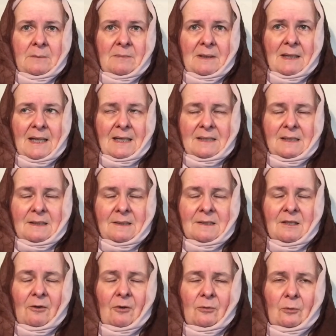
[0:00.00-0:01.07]
But Lazzy's
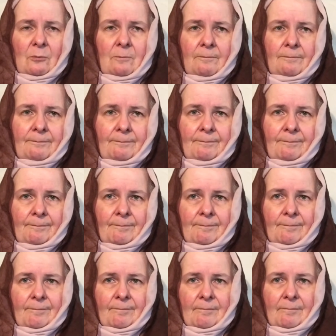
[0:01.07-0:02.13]
soul,
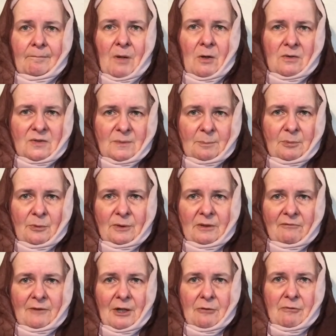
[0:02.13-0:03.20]
past the point
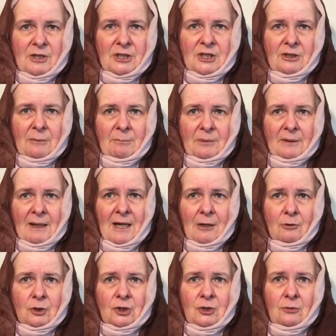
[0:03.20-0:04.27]
of no return by
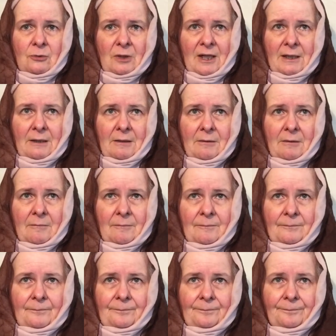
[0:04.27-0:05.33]
now, surely.
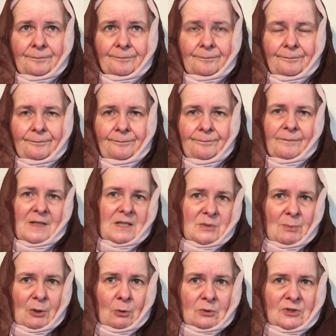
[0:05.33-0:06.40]
As
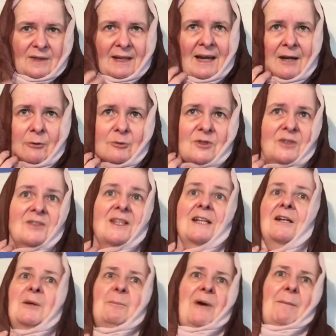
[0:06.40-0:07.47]
we got to the house, I
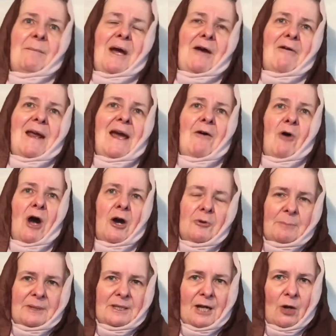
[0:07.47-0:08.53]
said I'd bring Mary out,
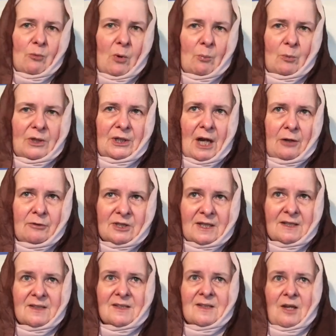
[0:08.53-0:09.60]
hoping no one would
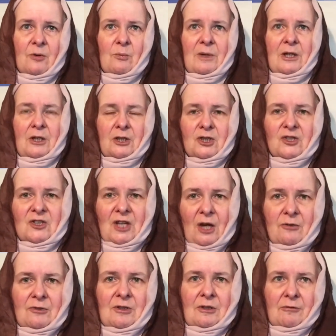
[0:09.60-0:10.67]
notice, so we could just
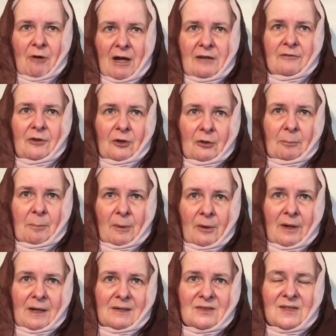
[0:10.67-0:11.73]
go to the graveyard
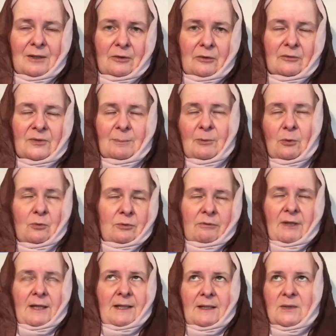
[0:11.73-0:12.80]
by ourselves. But all
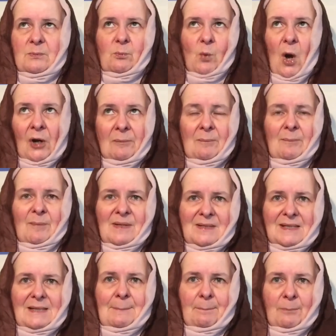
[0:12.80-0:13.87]
you need's one
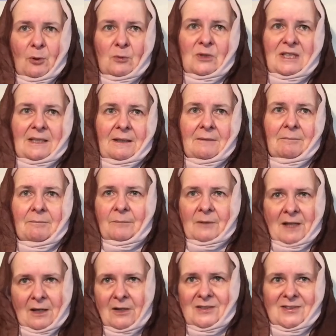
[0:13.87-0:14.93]
busybody
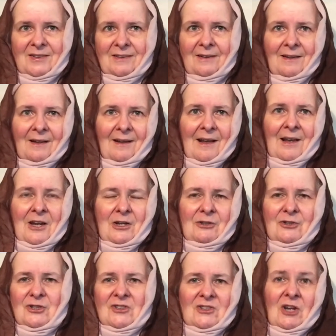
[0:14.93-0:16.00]
cousin who
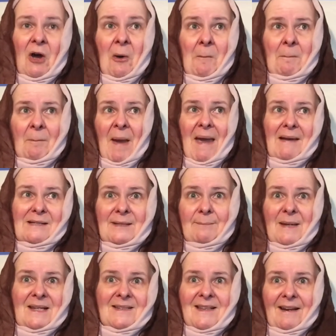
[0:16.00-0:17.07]
just can't bear to
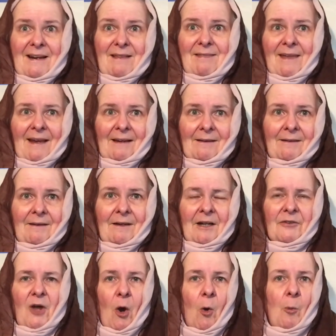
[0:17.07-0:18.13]
miss anything,
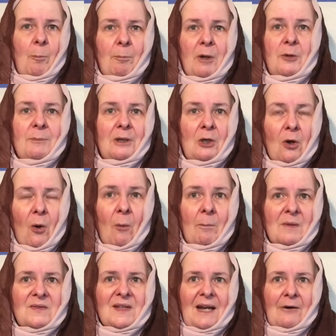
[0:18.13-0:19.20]
and the whole blooming lot
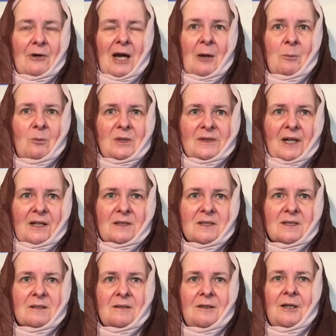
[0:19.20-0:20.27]
must now come with
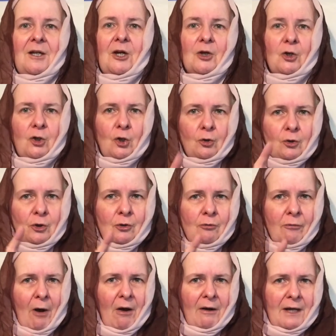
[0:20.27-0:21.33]
us. Good
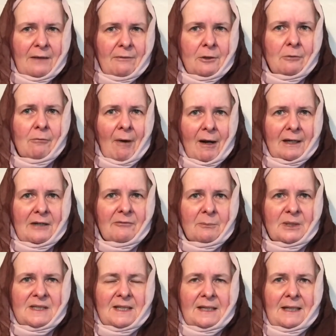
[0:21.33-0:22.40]
cry at the grave,
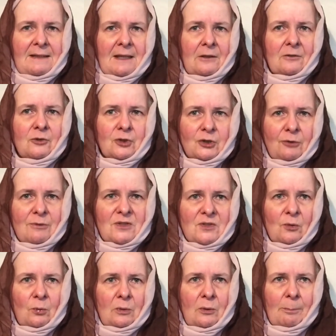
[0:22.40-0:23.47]
my dear, that'll do us
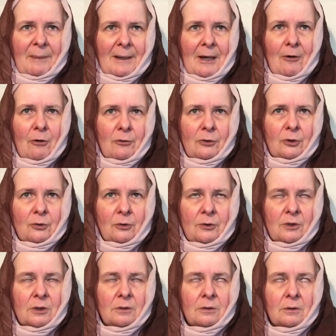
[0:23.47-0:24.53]
all the power of good.